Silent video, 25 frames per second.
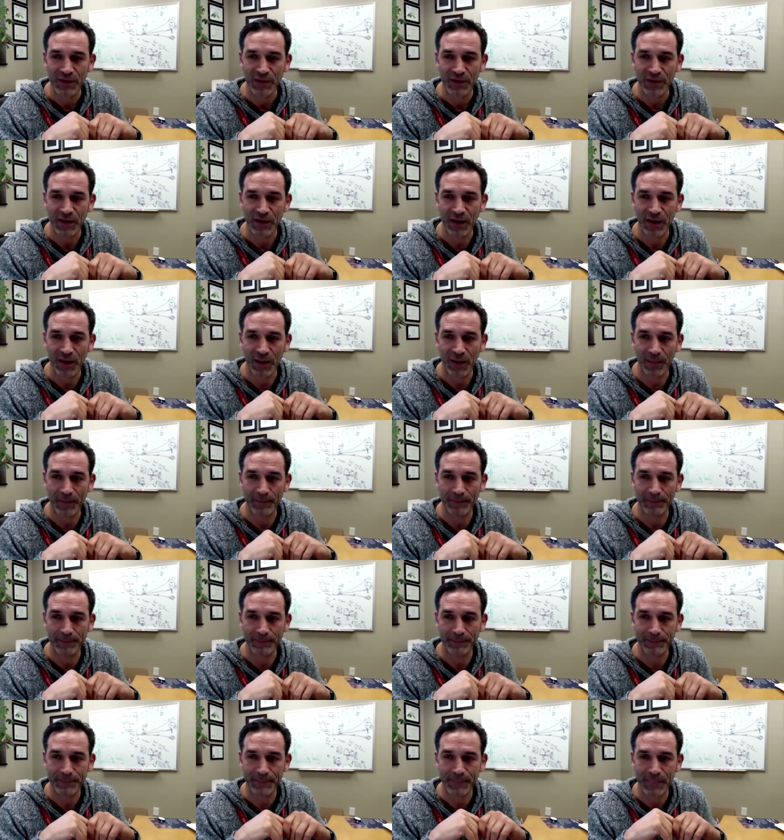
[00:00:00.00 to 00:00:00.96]
um,
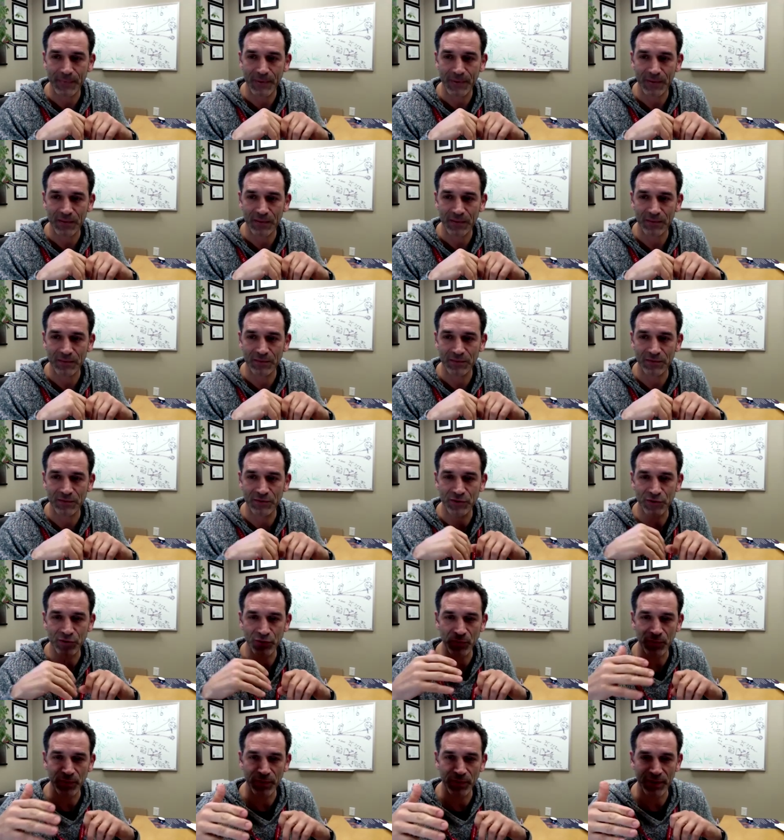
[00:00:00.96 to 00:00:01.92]

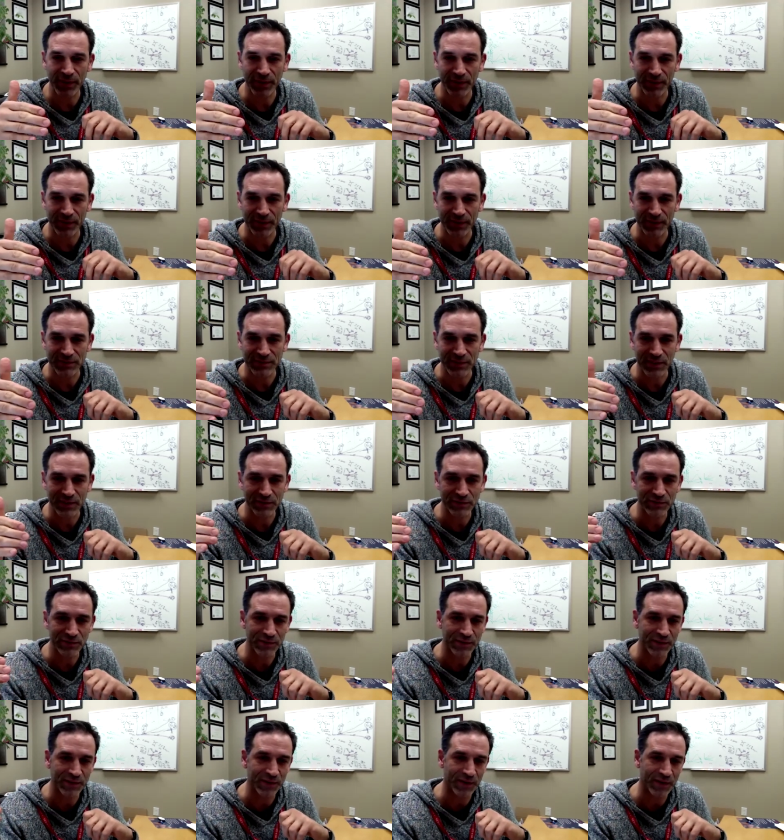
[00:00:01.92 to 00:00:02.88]
doing
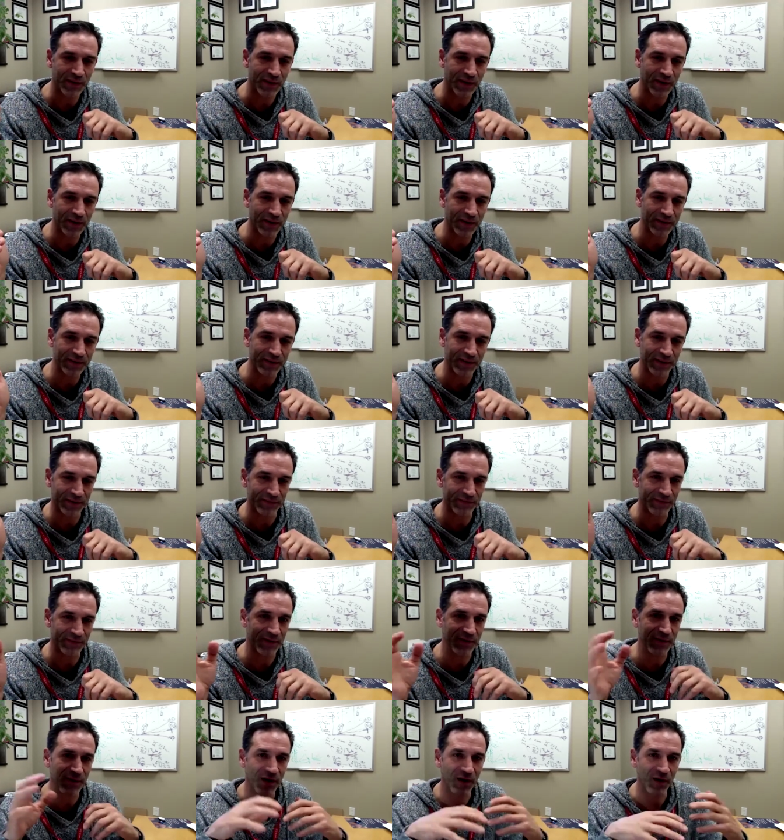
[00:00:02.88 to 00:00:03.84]
essentially a, a kind of
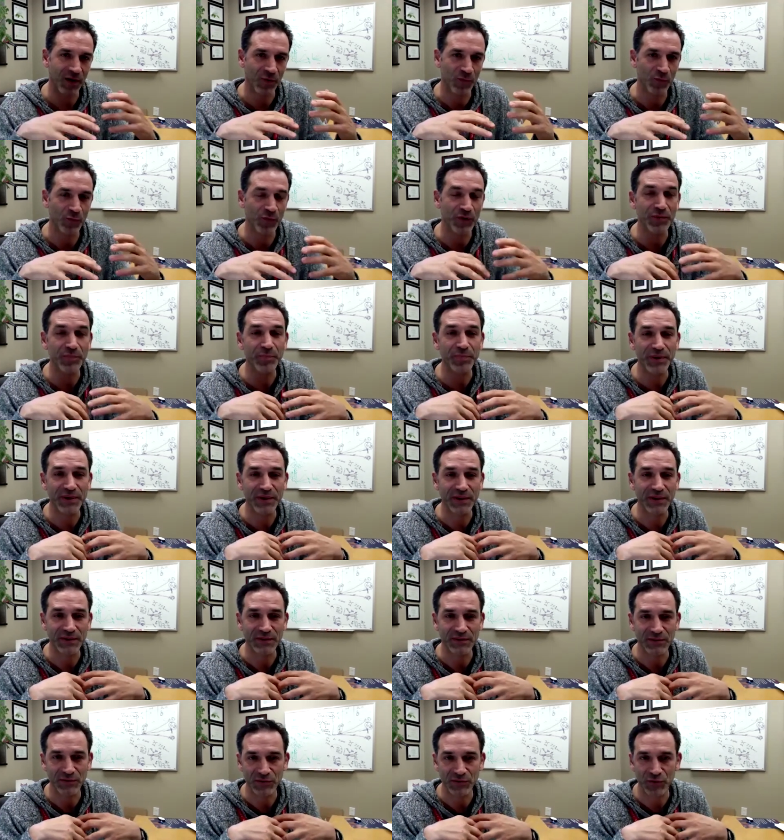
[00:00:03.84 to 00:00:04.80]
a, a,
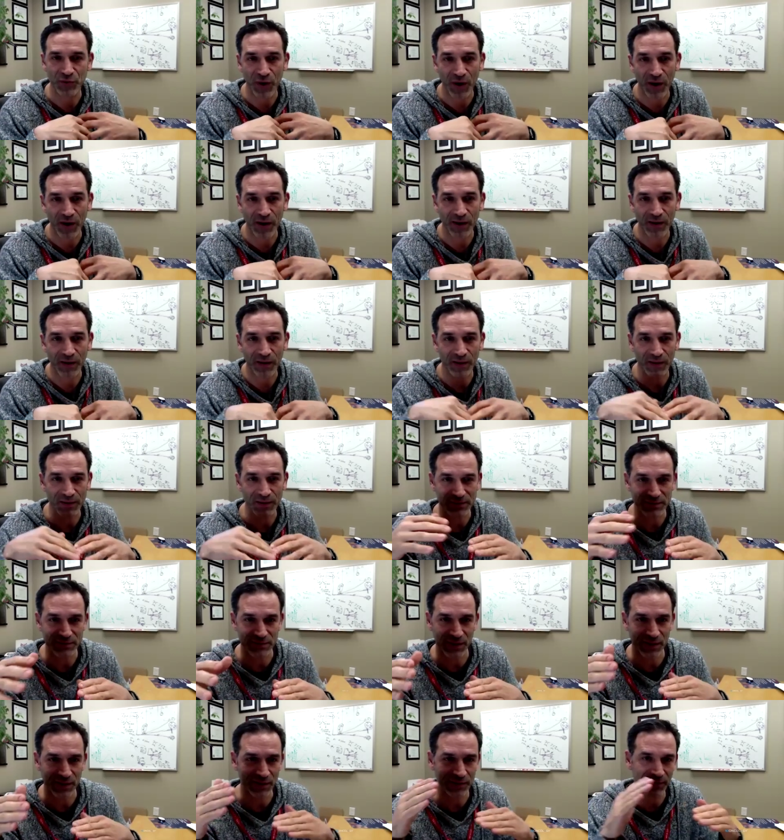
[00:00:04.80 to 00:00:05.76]
repeat trial.
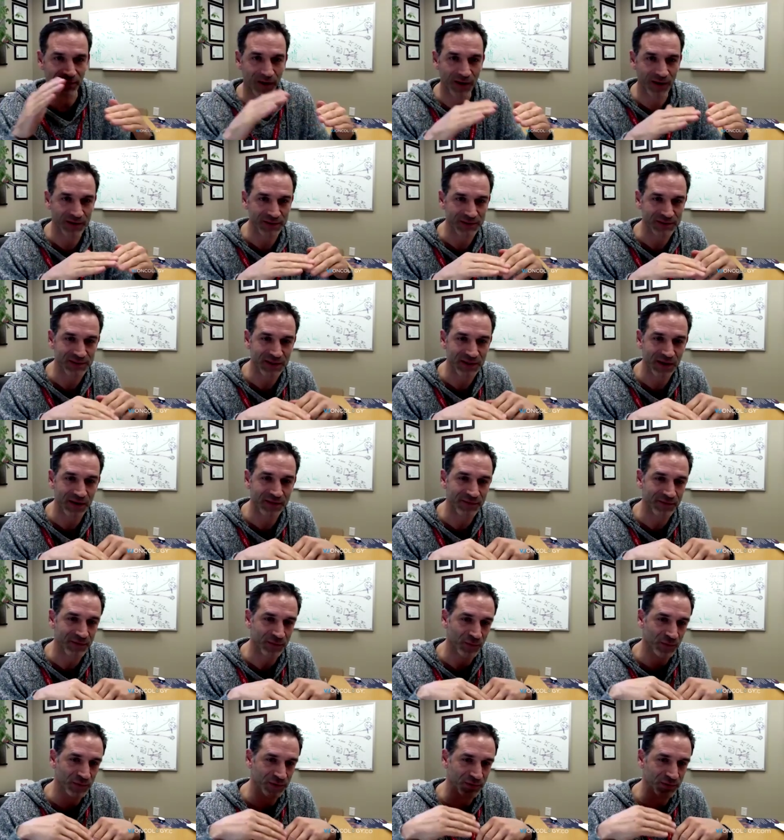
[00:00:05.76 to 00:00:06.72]
Instead of IL
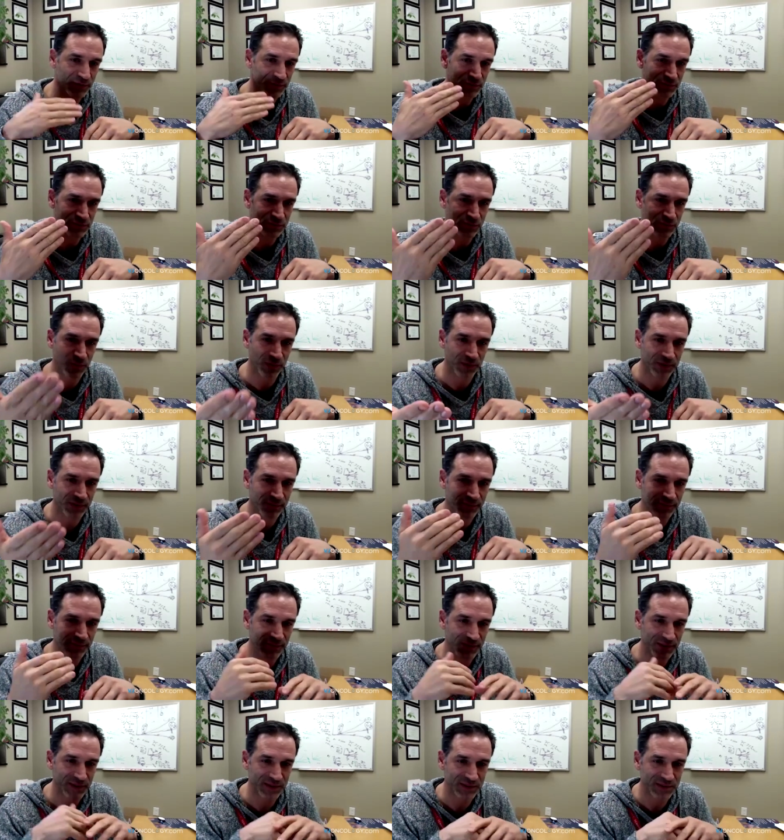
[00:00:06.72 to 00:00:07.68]
7, we'll use one
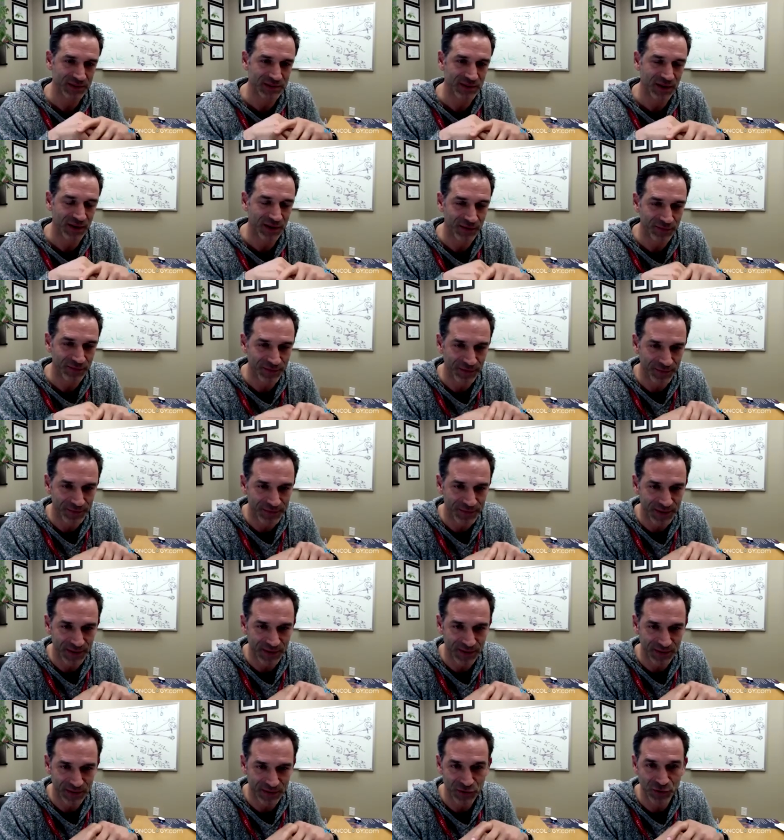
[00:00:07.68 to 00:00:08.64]
of these IL
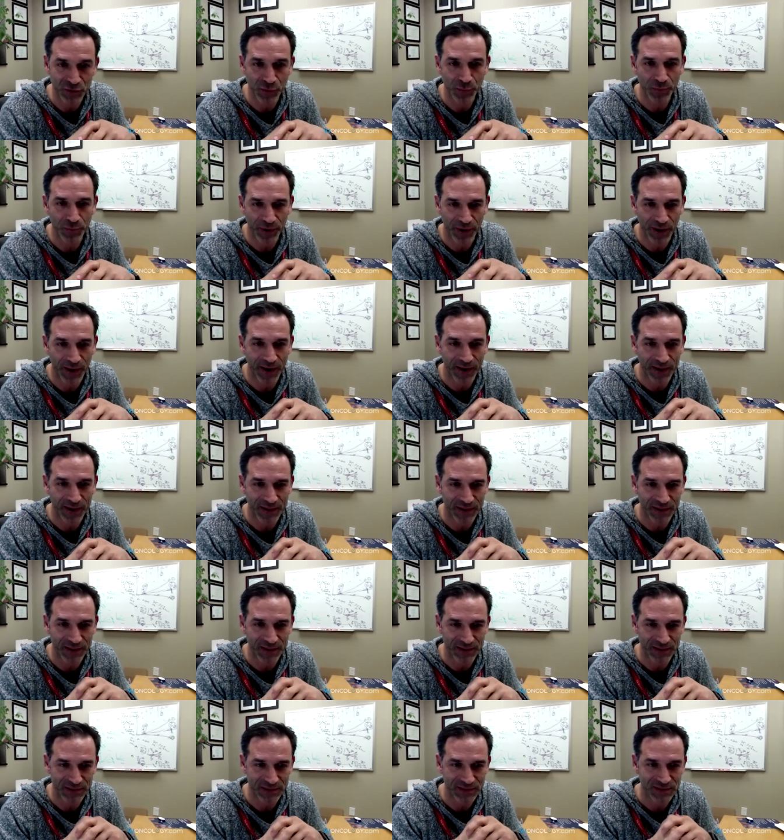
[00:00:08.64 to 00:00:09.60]
15
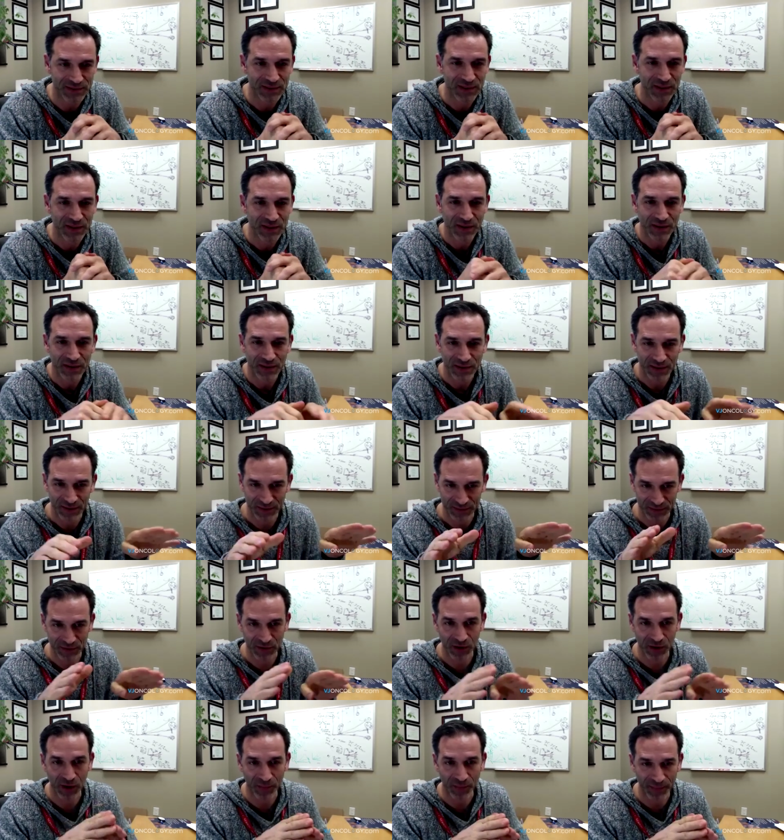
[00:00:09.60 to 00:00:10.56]
superagonists
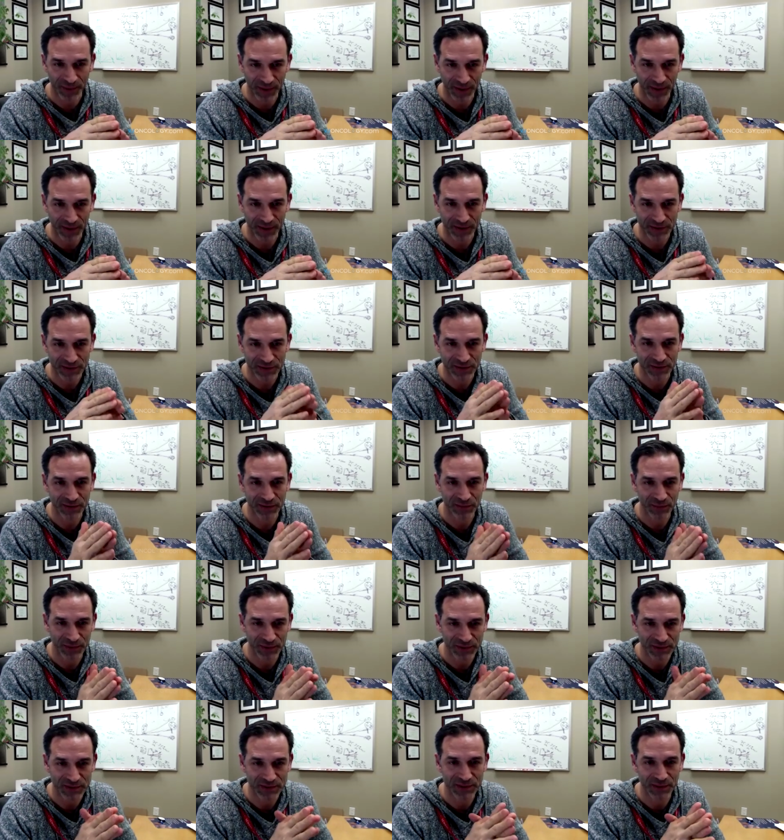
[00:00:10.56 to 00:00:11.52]
in combination
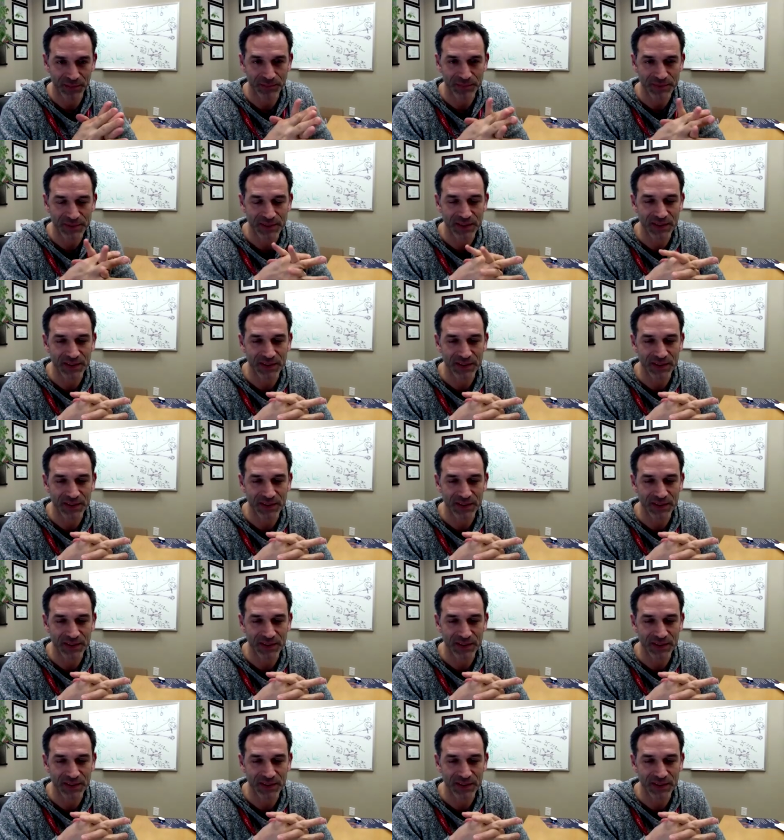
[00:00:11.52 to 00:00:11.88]
with sip